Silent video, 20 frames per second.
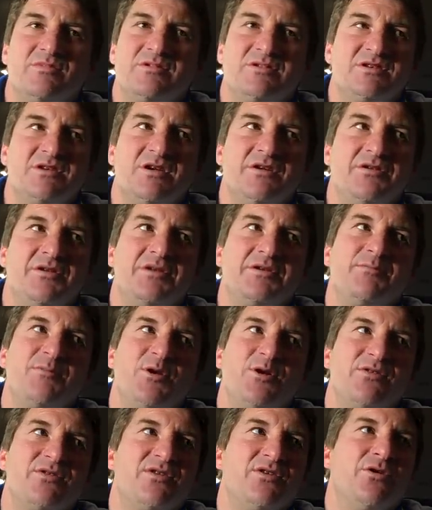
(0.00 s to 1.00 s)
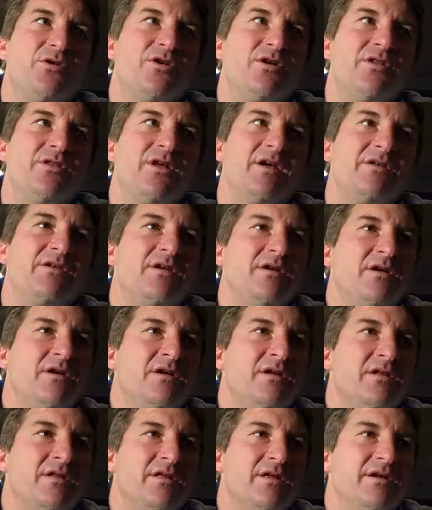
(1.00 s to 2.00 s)
So they're not denying that
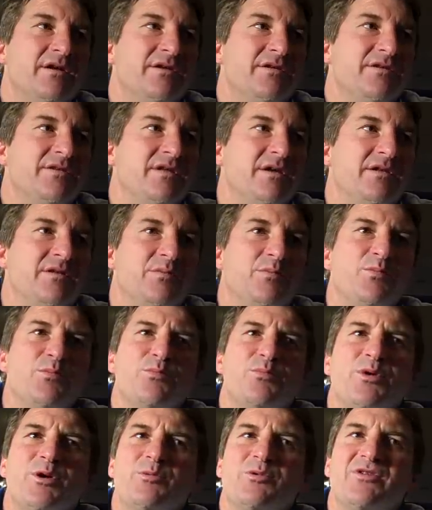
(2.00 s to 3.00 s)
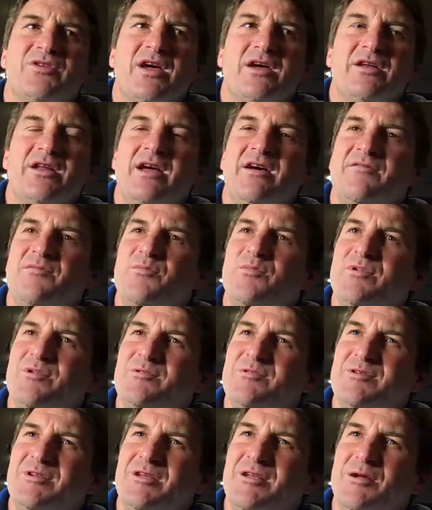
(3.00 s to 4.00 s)
that people don't have,
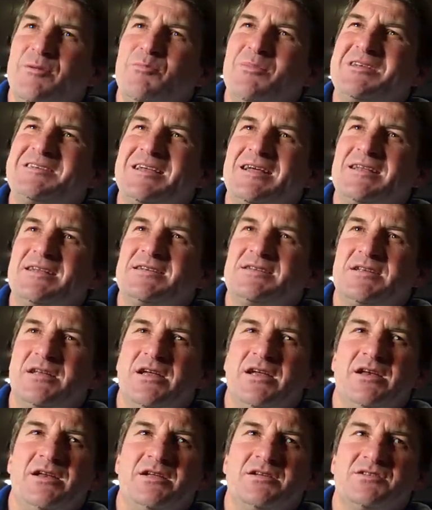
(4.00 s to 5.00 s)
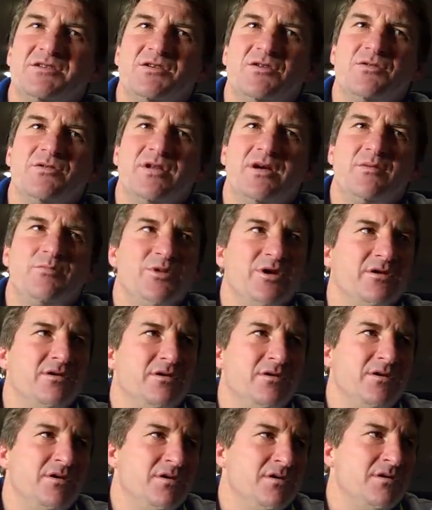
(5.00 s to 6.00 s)
you know, misunderstandings and all that, but,
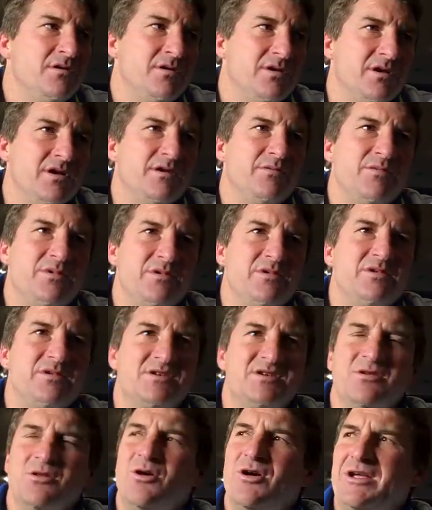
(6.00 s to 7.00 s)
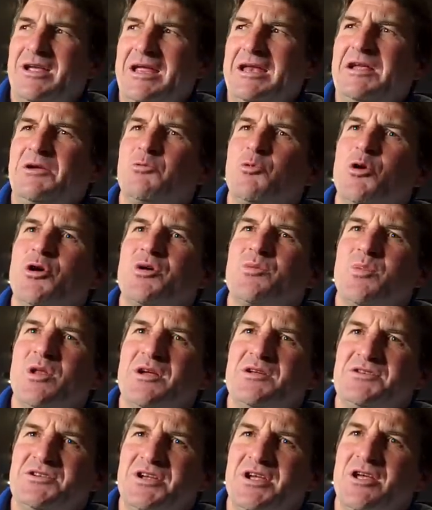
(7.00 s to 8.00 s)
you know, it's like any
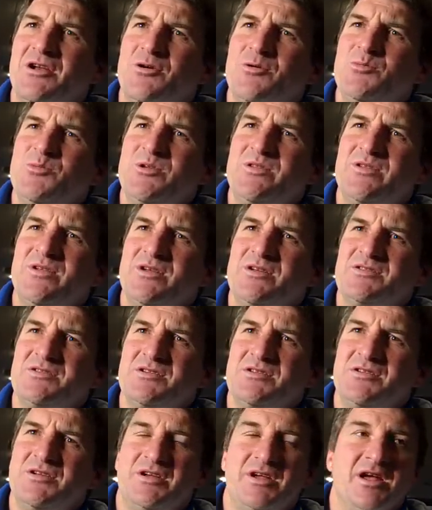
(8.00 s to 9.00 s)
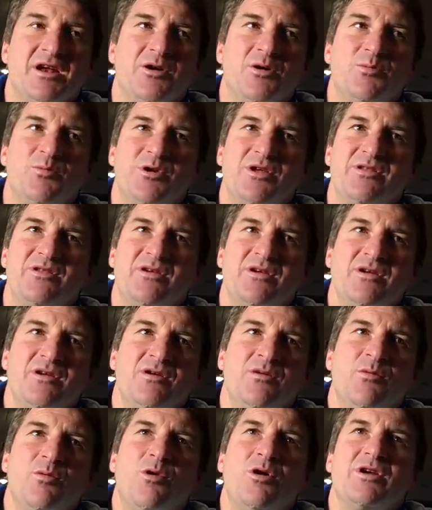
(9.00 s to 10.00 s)
workplace, you get on with things and you get on
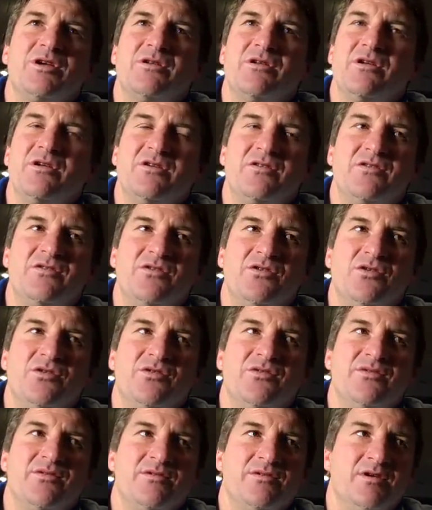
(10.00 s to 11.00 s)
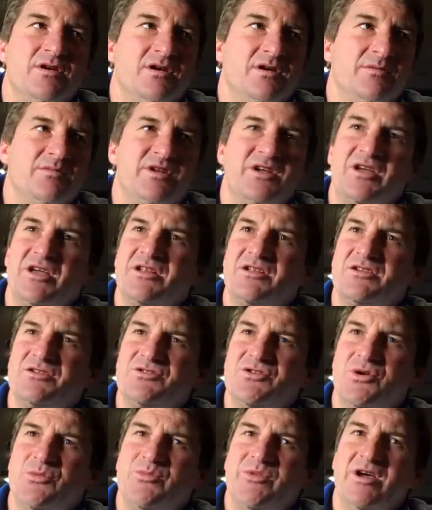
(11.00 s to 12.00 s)
with what you need to do to get the
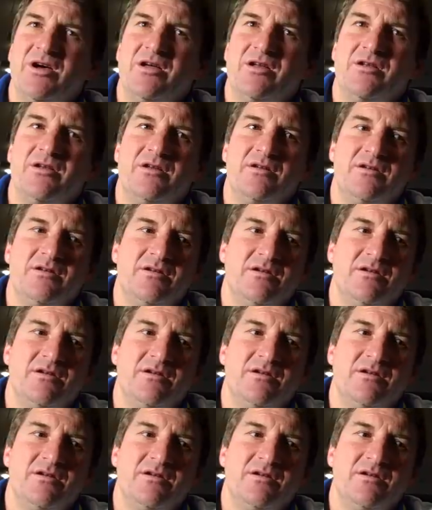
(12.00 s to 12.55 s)
job done.